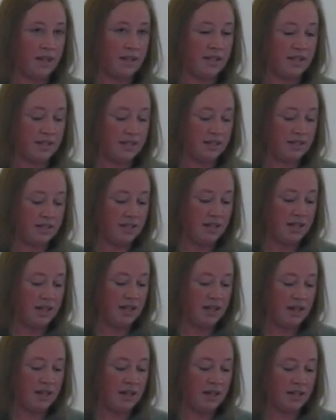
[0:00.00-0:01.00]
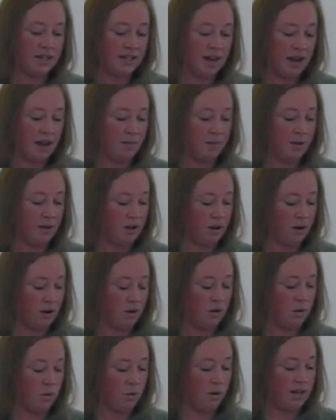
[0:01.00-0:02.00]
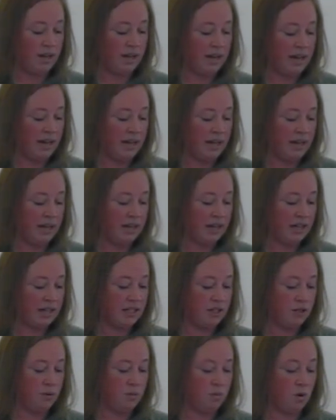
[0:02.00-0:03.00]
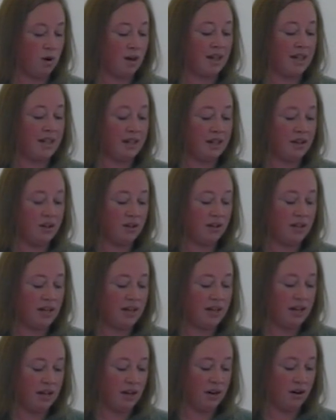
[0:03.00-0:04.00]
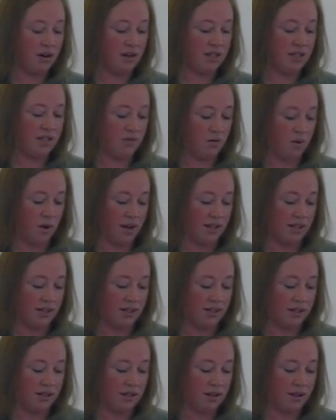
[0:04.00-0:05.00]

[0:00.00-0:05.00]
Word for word: seeking time alone when he needed to more clearly hear his voice.